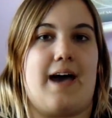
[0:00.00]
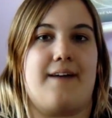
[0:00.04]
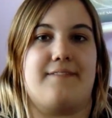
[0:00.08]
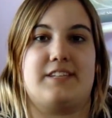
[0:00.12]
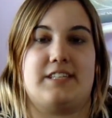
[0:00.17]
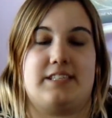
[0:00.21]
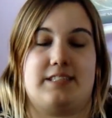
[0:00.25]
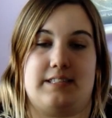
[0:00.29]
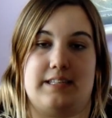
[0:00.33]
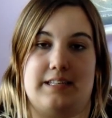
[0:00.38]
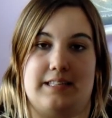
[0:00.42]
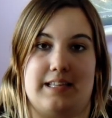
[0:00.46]

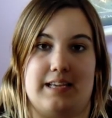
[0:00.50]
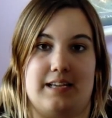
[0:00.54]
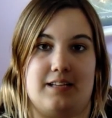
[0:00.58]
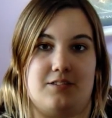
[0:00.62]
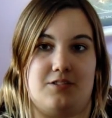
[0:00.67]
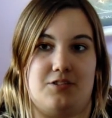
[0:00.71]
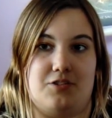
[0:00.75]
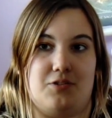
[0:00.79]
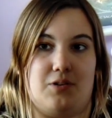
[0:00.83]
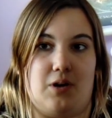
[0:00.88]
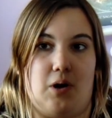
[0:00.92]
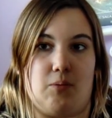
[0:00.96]
Obviously,
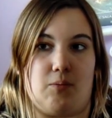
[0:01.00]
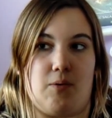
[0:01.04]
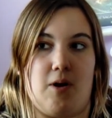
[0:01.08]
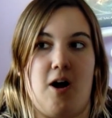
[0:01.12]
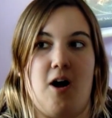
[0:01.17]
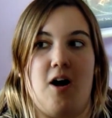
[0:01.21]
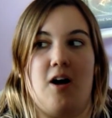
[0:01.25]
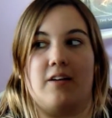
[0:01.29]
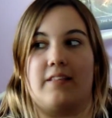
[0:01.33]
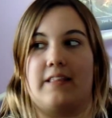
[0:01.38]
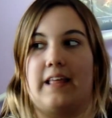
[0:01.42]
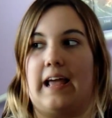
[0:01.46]
things do go
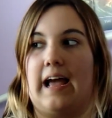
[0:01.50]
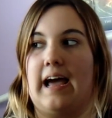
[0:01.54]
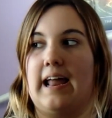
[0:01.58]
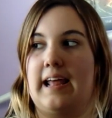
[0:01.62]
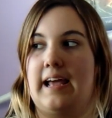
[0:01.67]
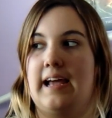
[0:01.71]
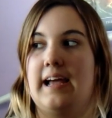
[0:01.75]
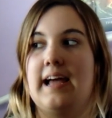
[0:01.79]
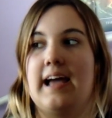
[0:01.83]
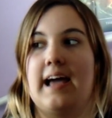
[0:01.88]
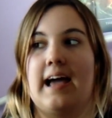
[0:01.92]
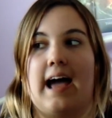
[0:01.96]
wrong. They
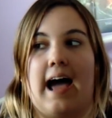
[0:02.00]
gotta